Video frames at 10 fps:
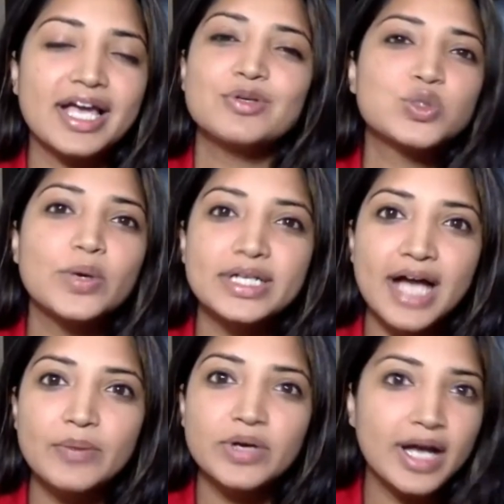I was
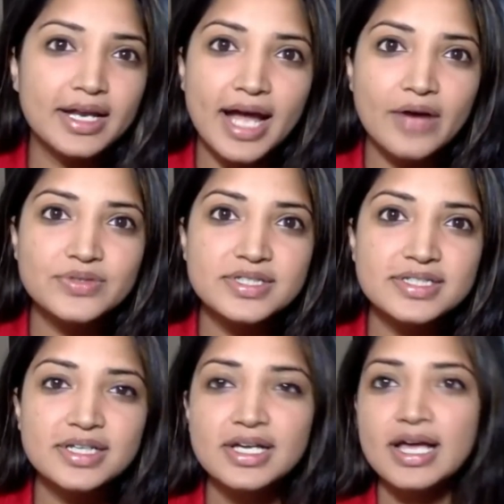29 when I
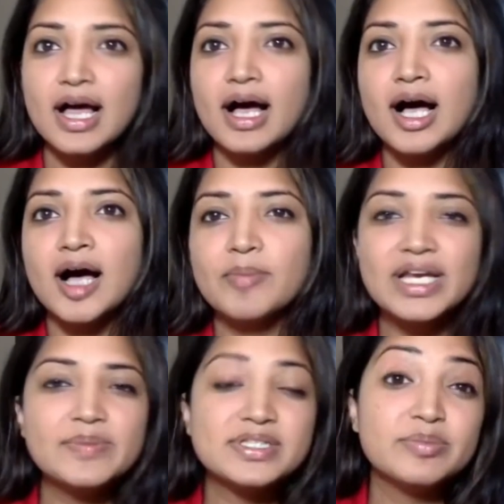announced. My
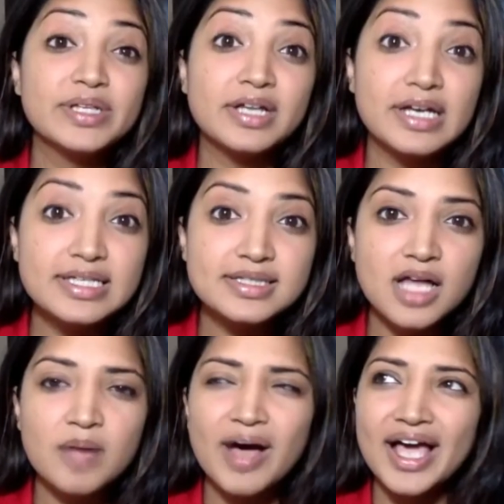name is Nabilah
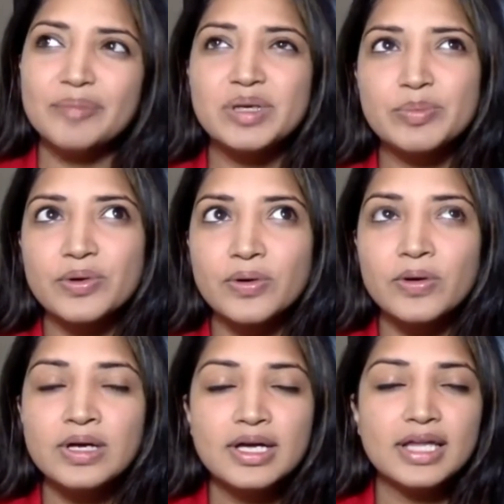Islam. I had
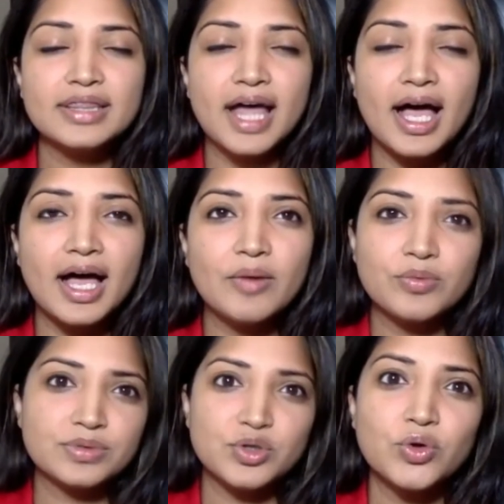people that
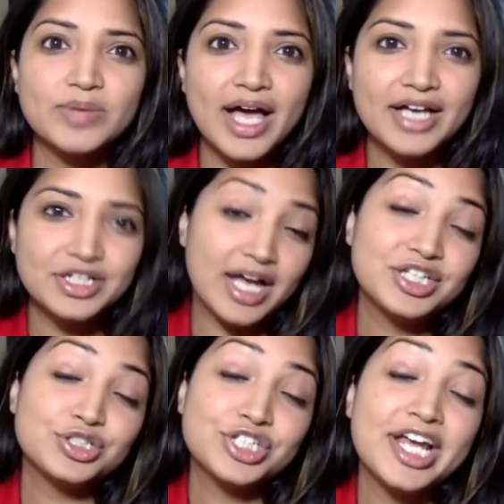I
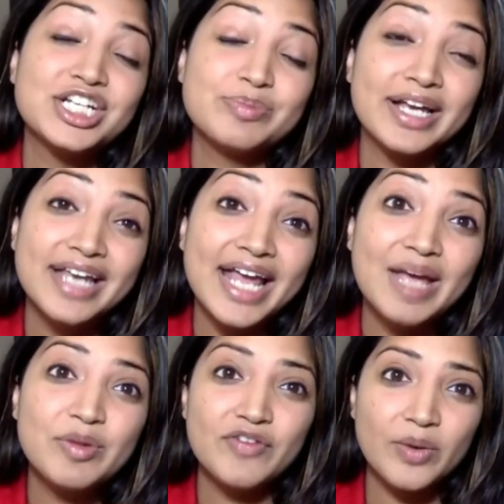should change my
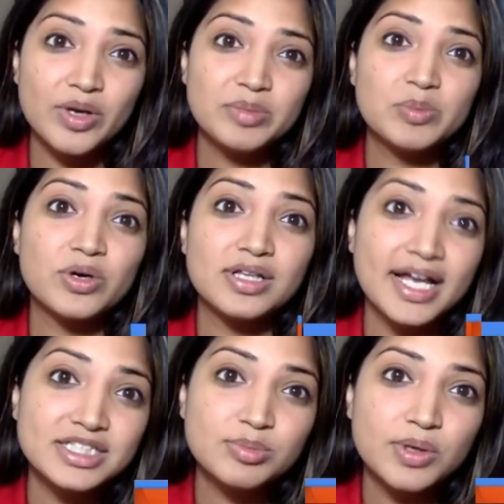name if I want to be more
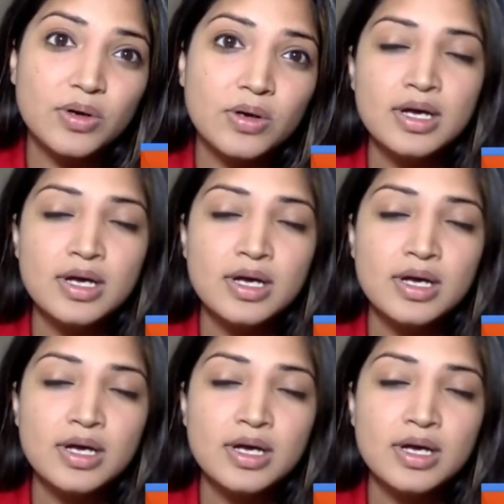electable.